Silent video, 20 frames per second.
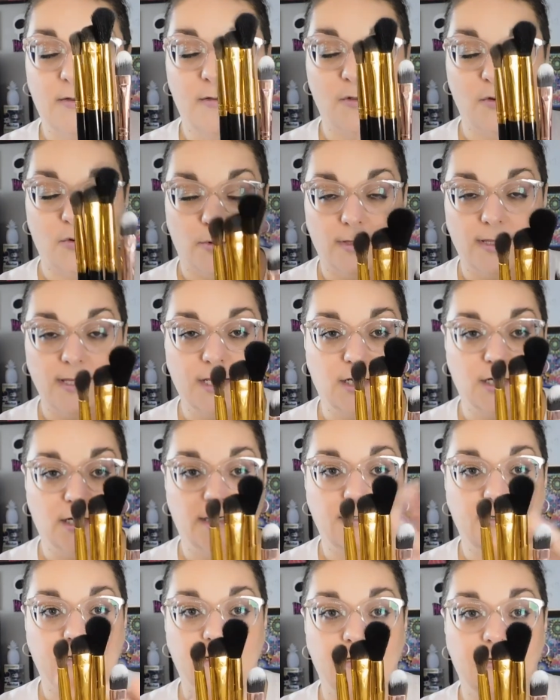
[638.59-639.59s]
They're really
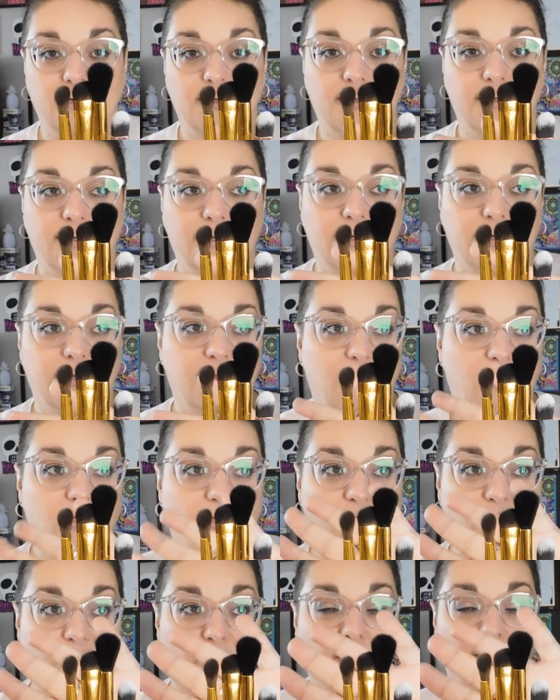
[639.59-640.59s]
good.
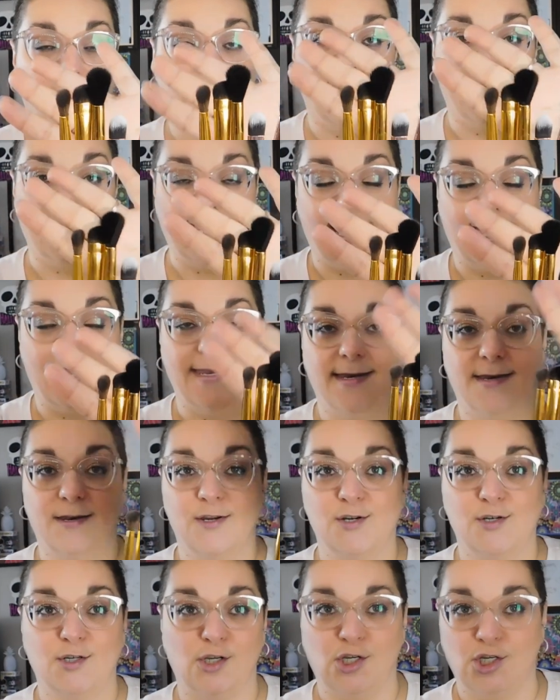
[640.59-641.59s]
They're, again,
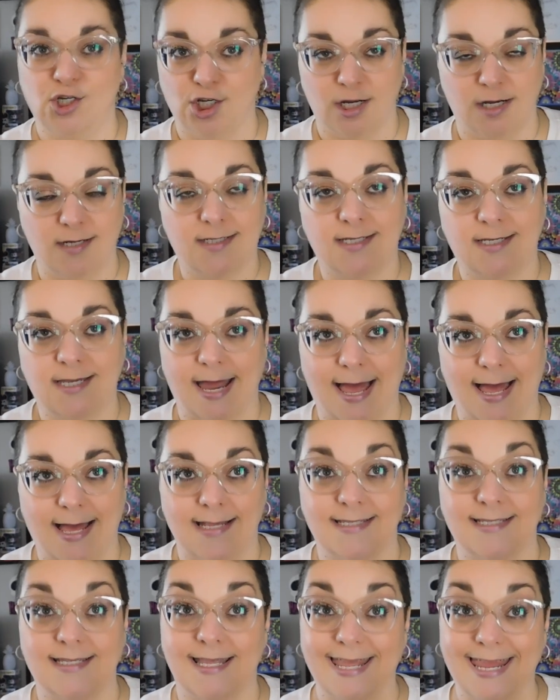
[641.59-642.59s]
just
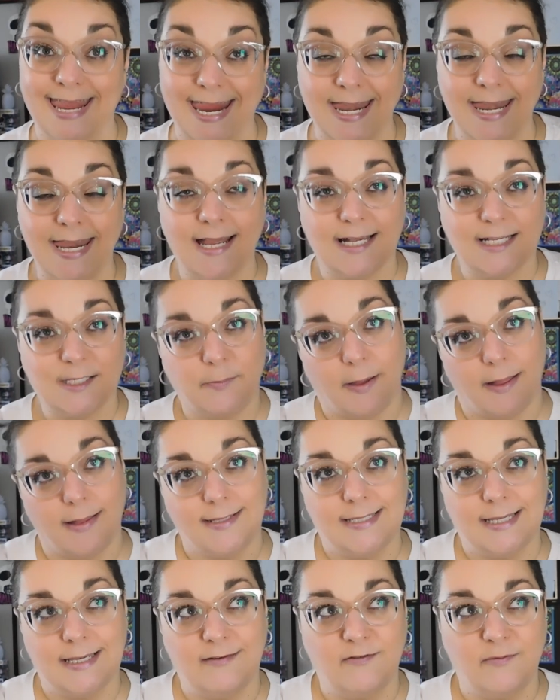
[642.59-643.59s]
as
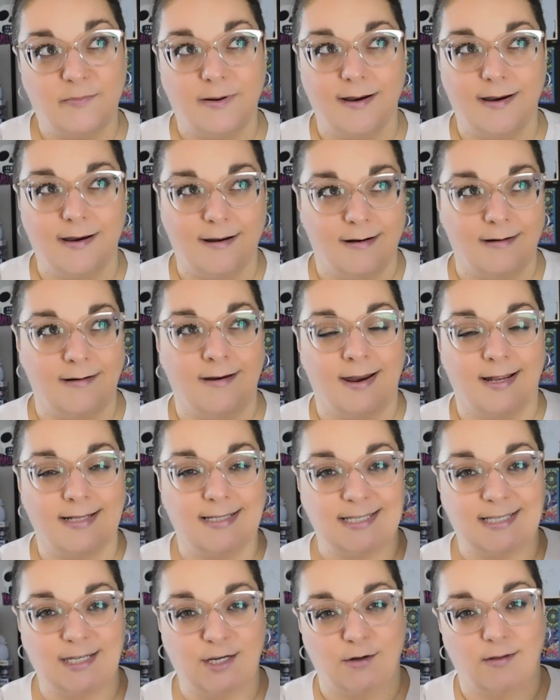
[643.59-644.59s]
inexpensive, but not
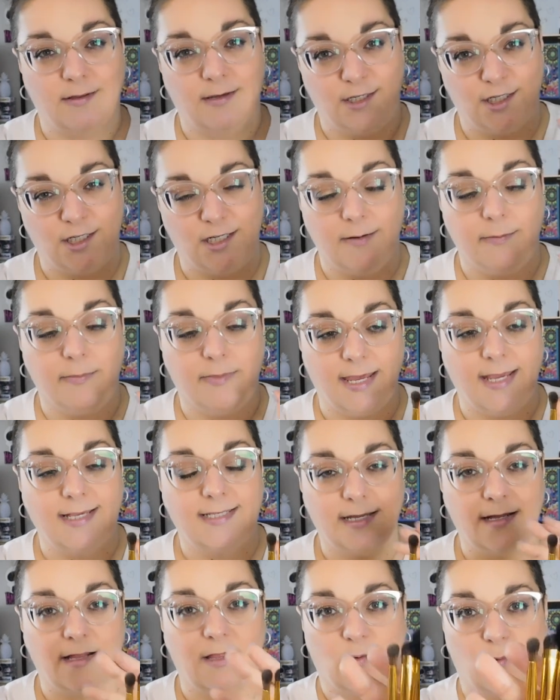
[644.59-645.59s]
necessarily cheap. They
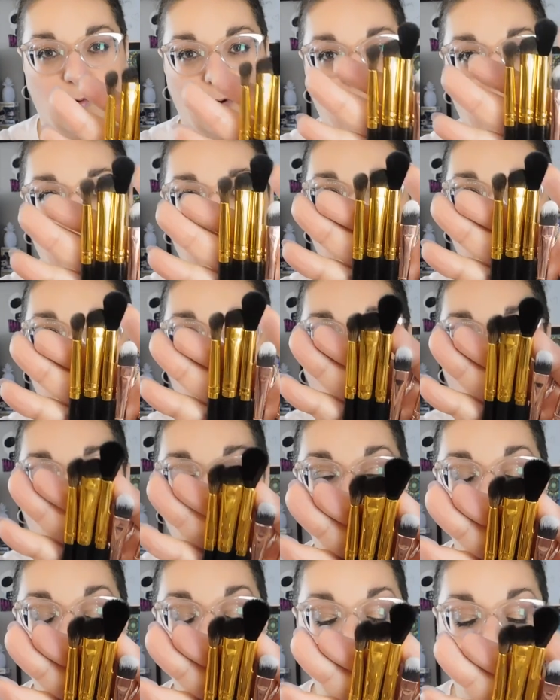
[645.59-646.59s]
still work
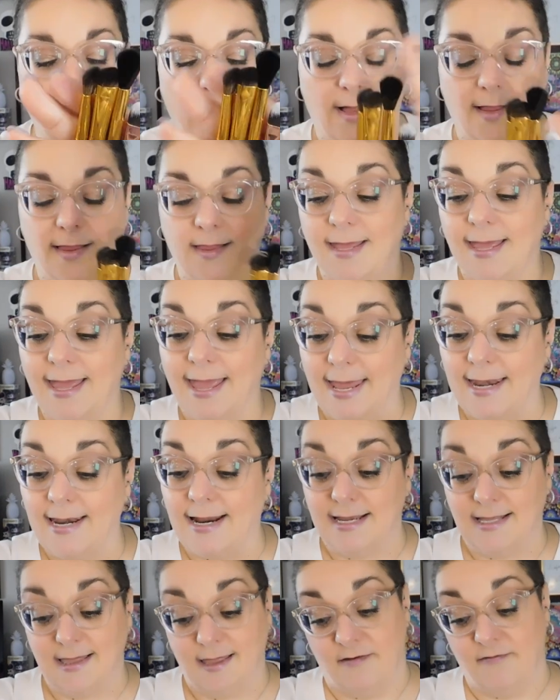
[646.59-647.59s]
really well, and
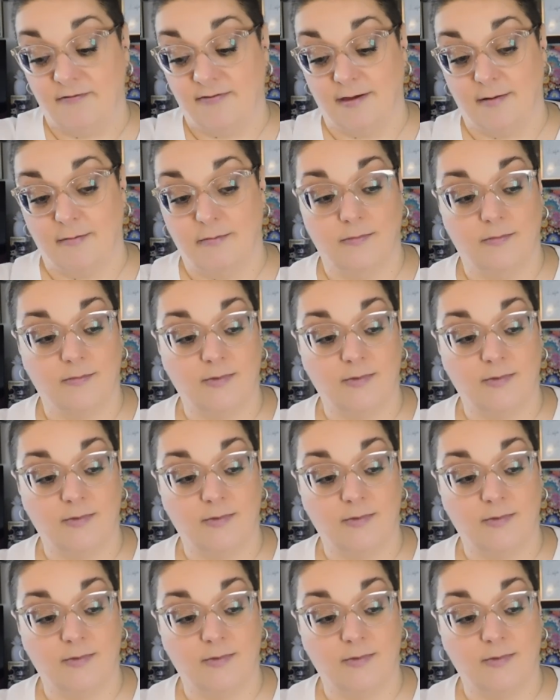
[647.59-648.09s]
I love them.